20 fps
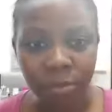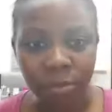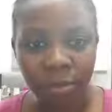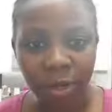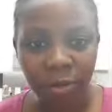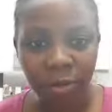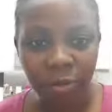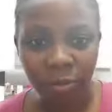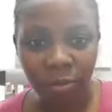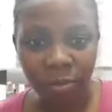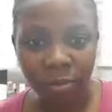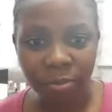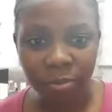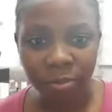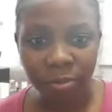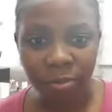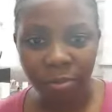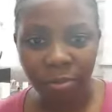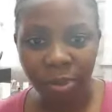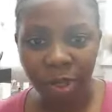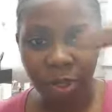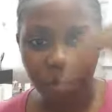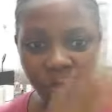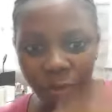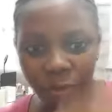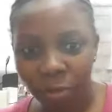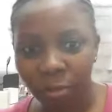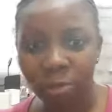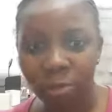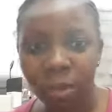
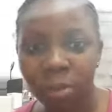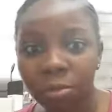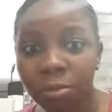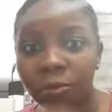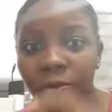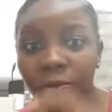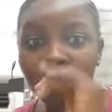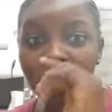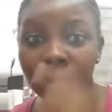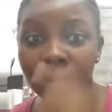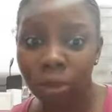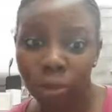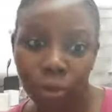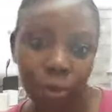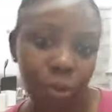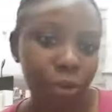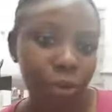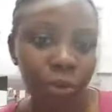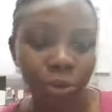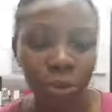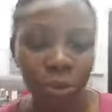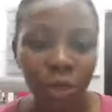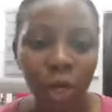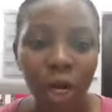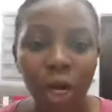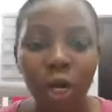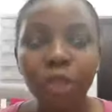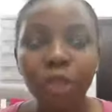before they sell to you.